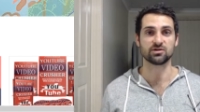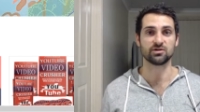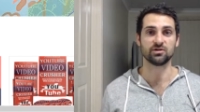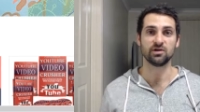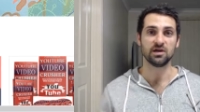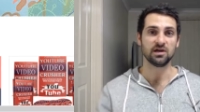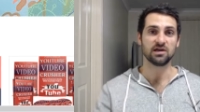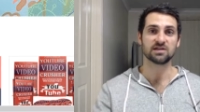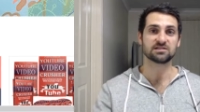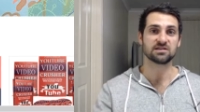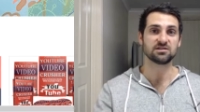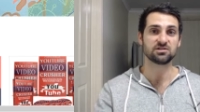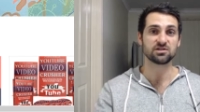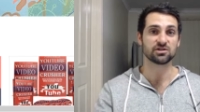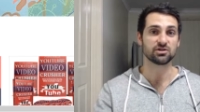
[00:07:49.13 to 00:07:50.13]
So
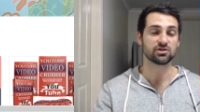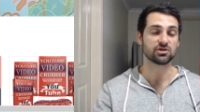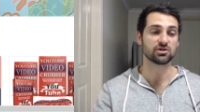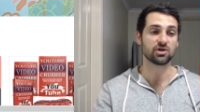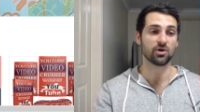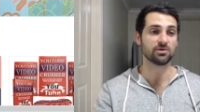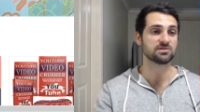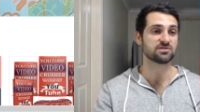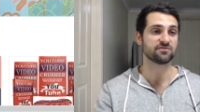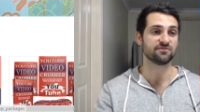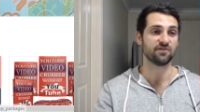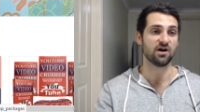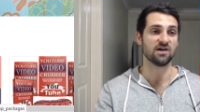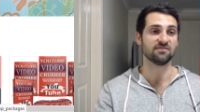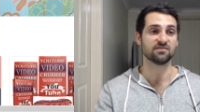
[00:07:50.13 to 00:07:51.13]
essentially, you can go into
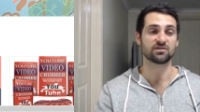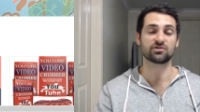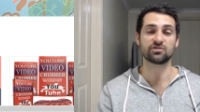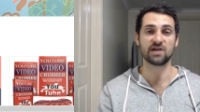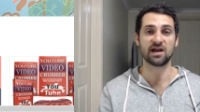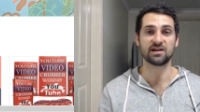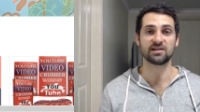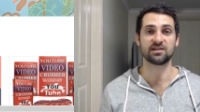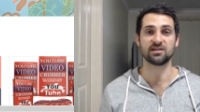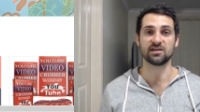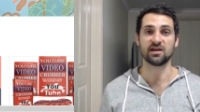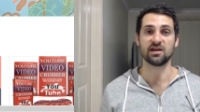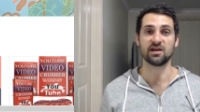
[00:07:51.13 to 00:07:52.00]
Fiverr, create